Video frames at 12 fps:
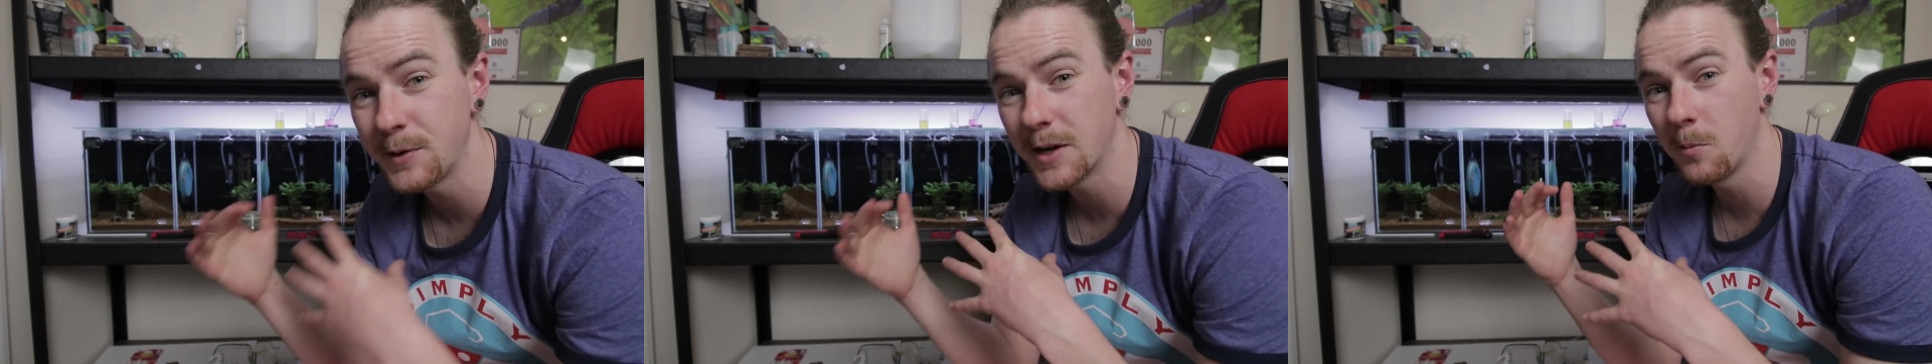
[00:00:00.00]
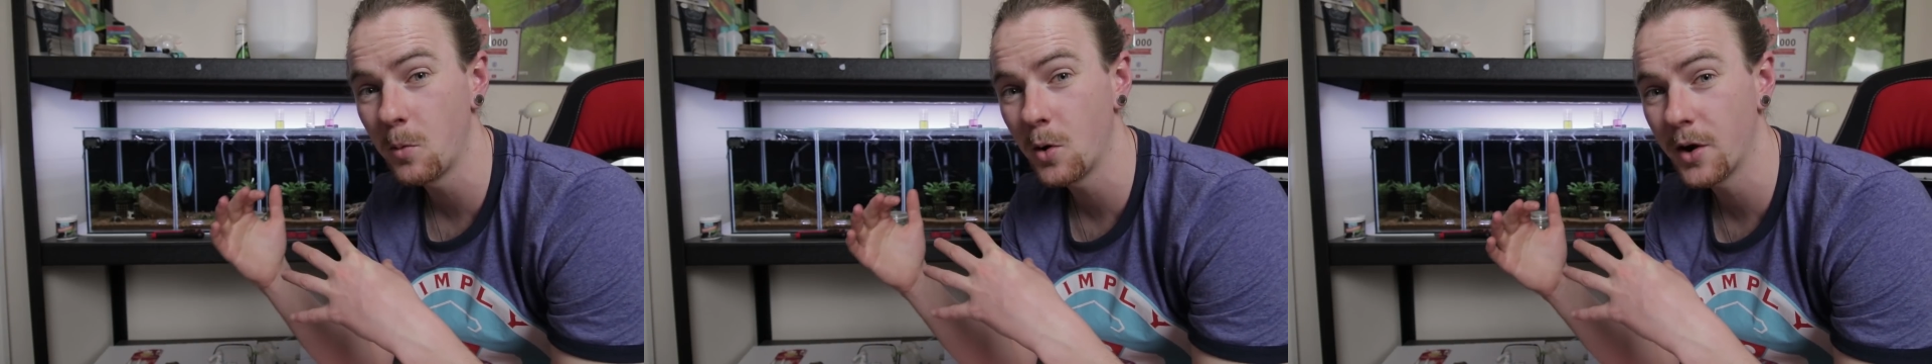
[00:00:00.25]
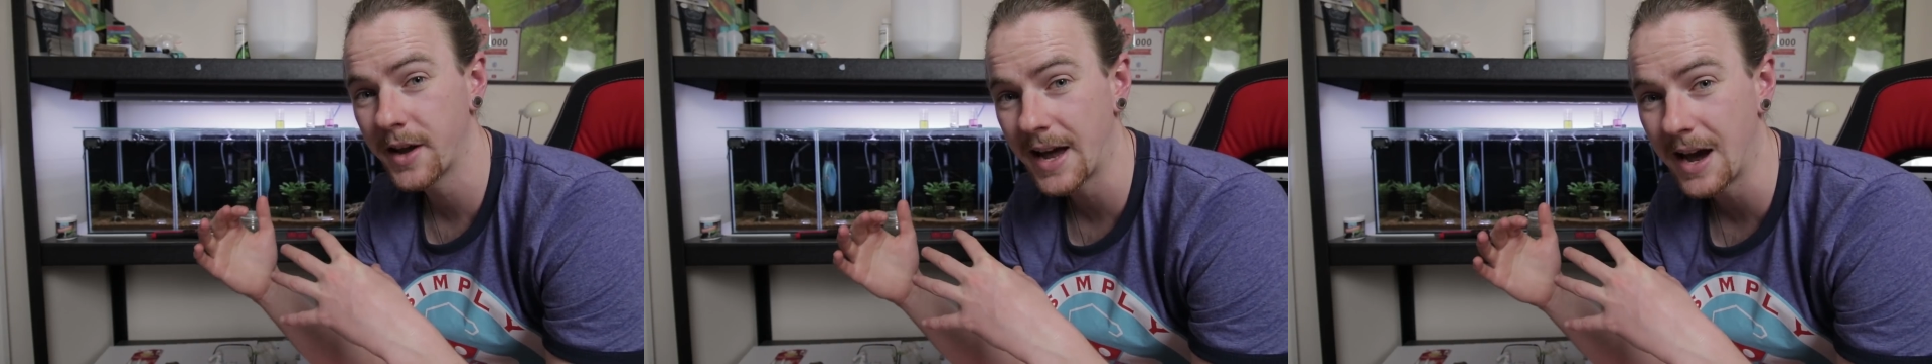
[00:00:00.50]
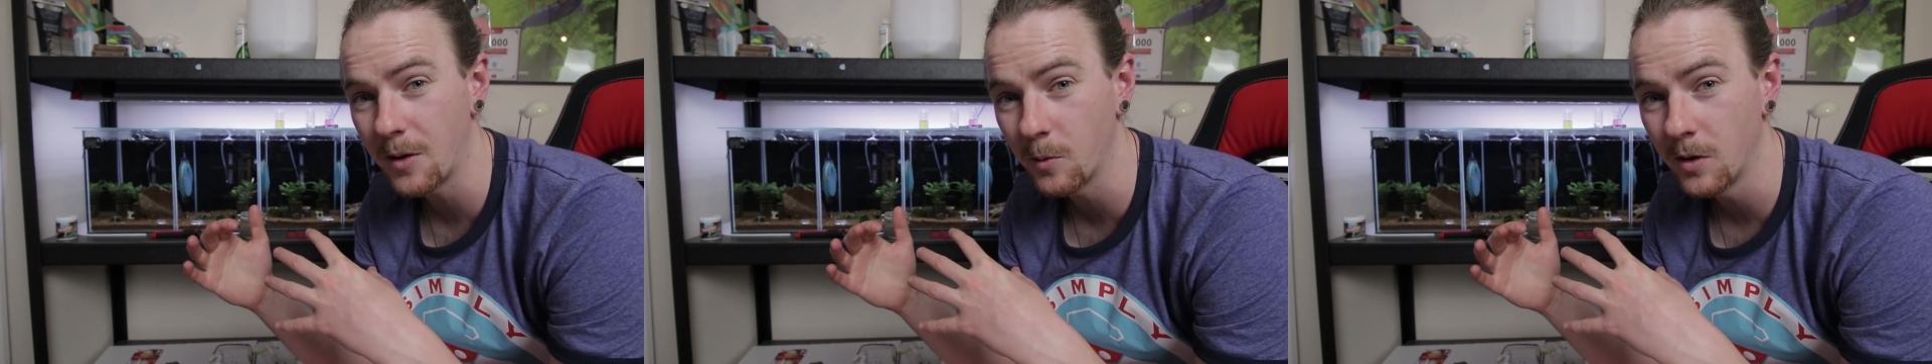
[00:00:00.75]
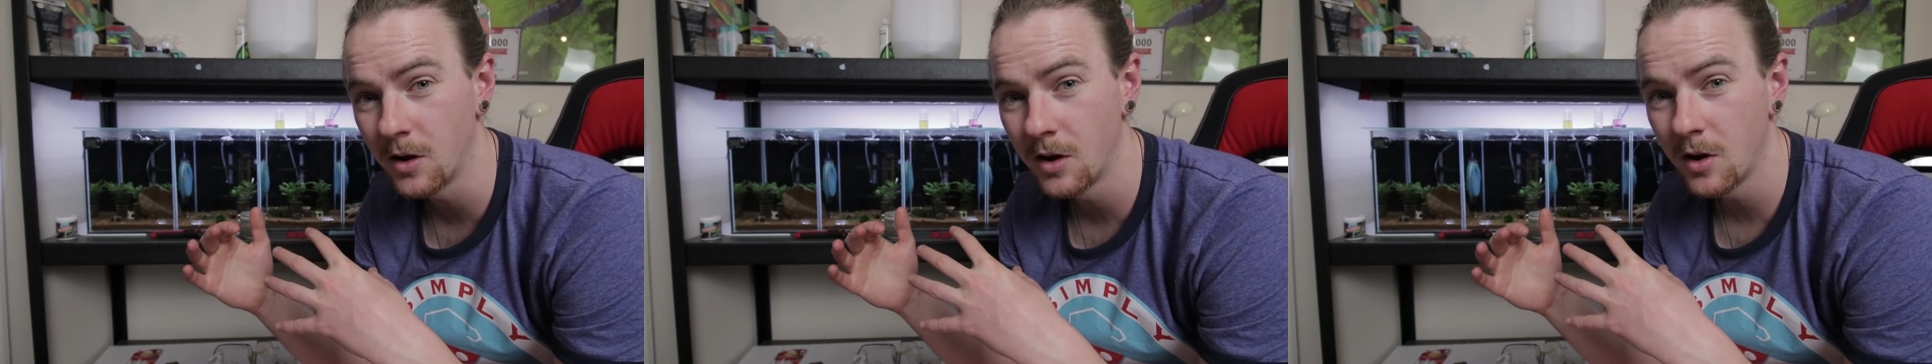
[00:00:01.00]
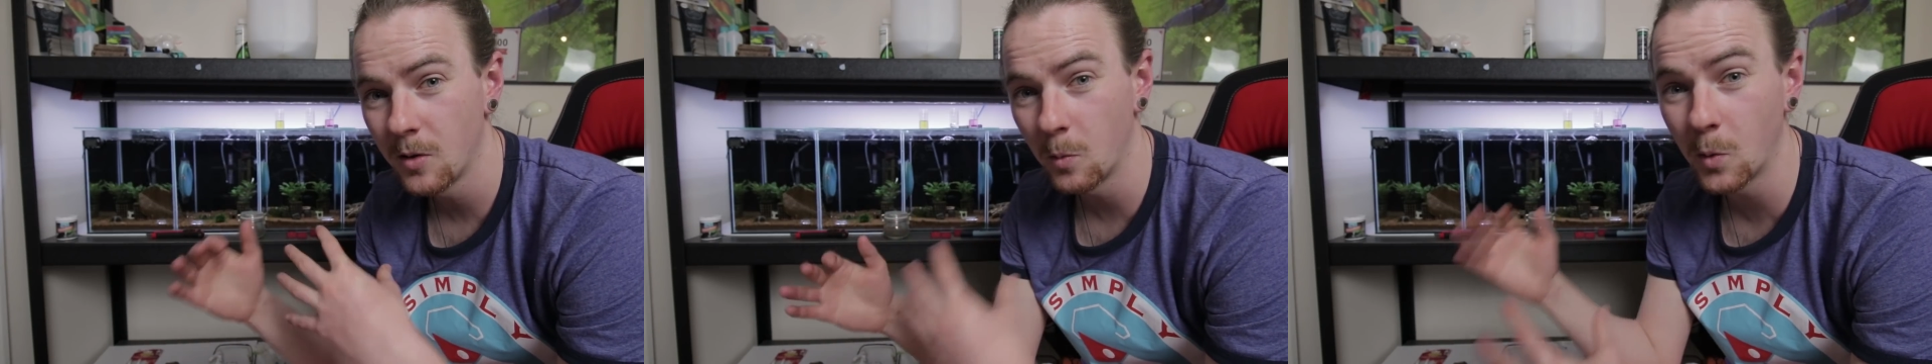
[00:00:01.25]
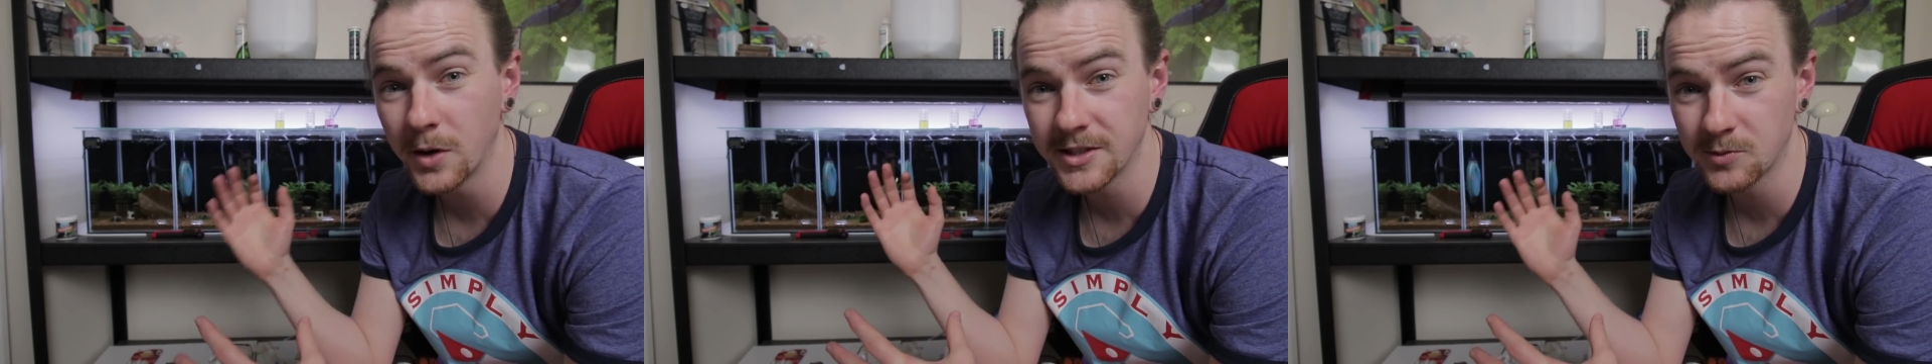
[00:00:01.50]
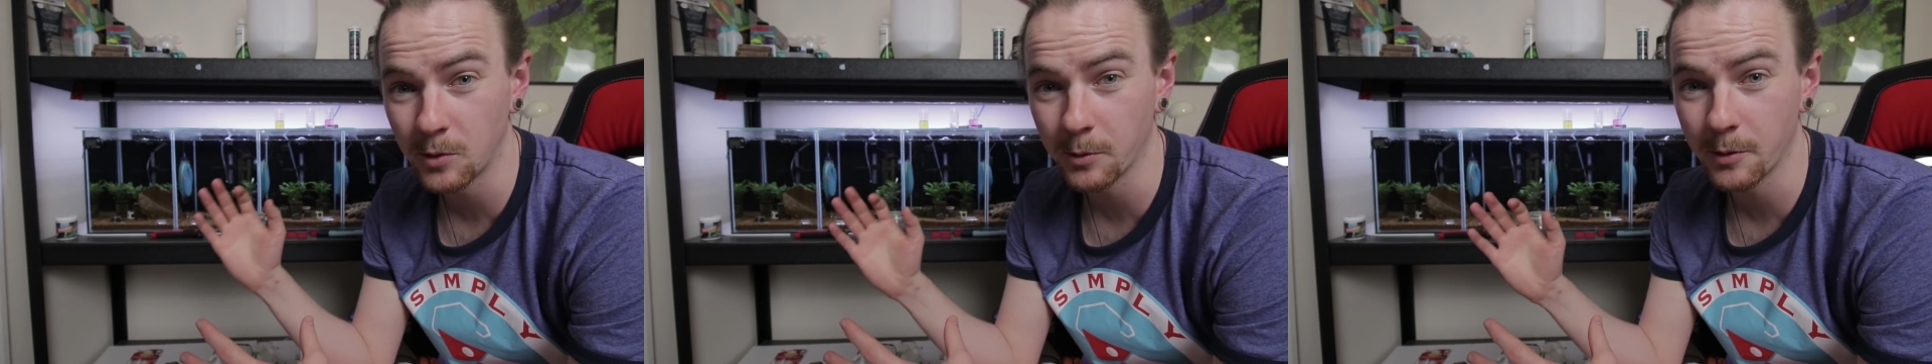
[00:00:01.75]
we can work out what
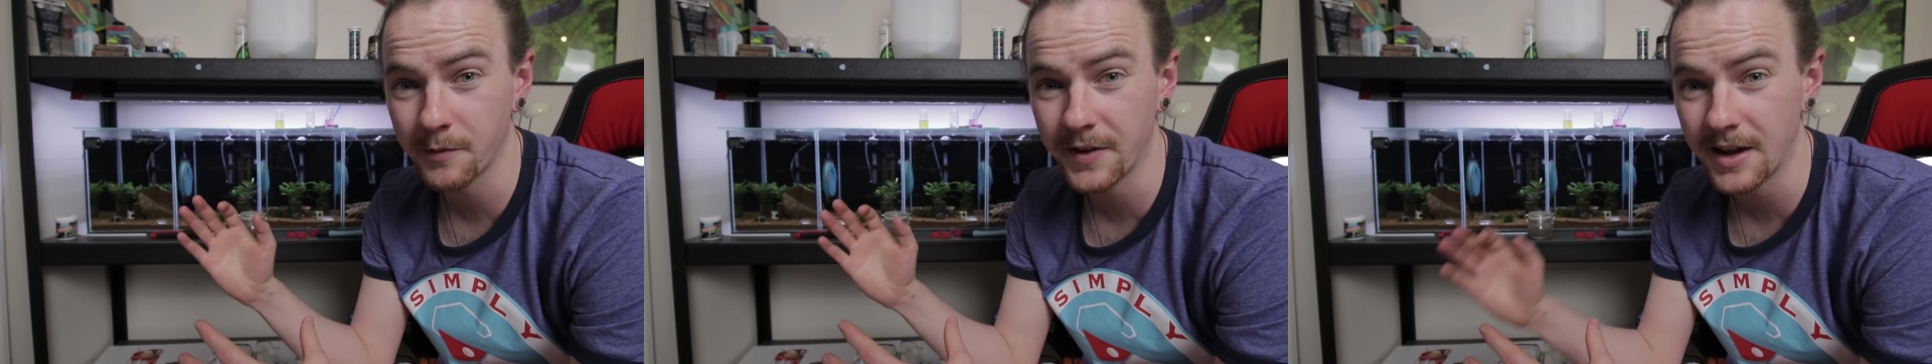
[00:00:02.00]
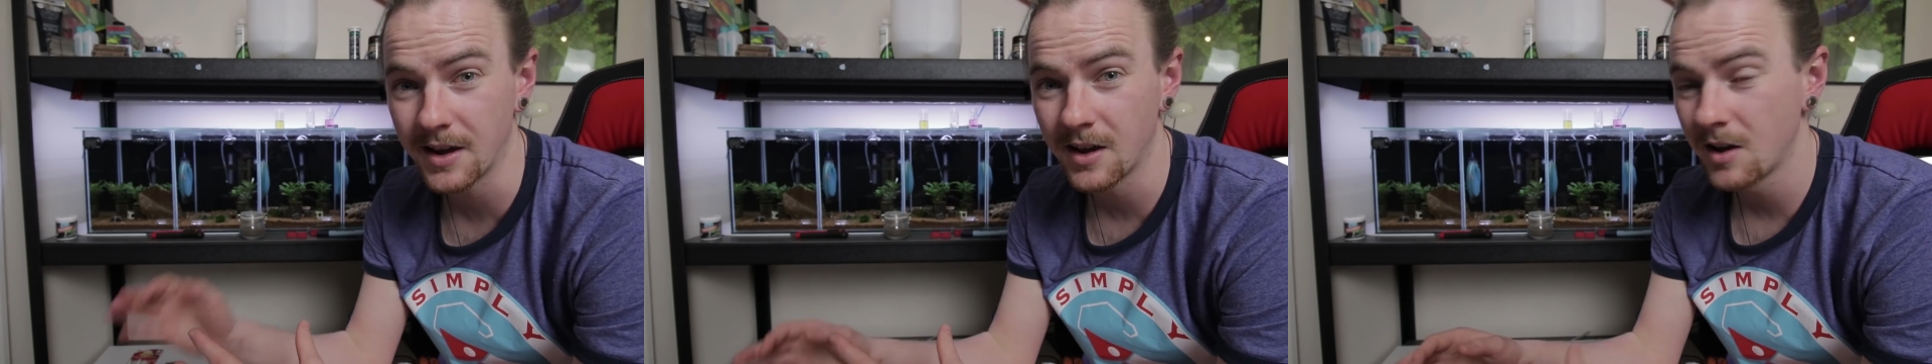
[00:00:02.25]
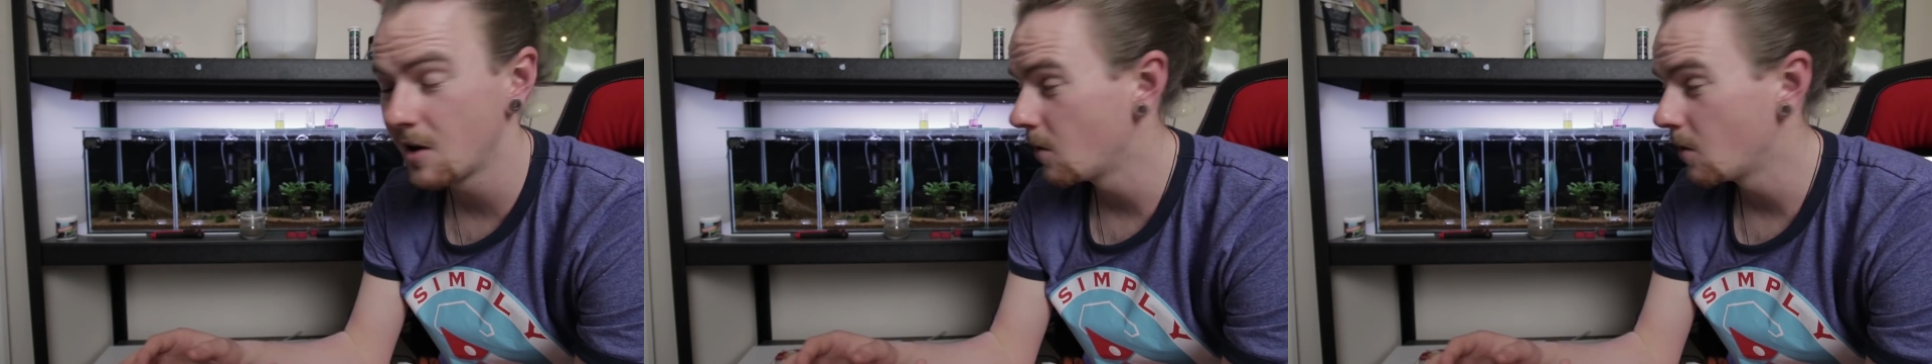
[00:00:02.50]
is wrong with it,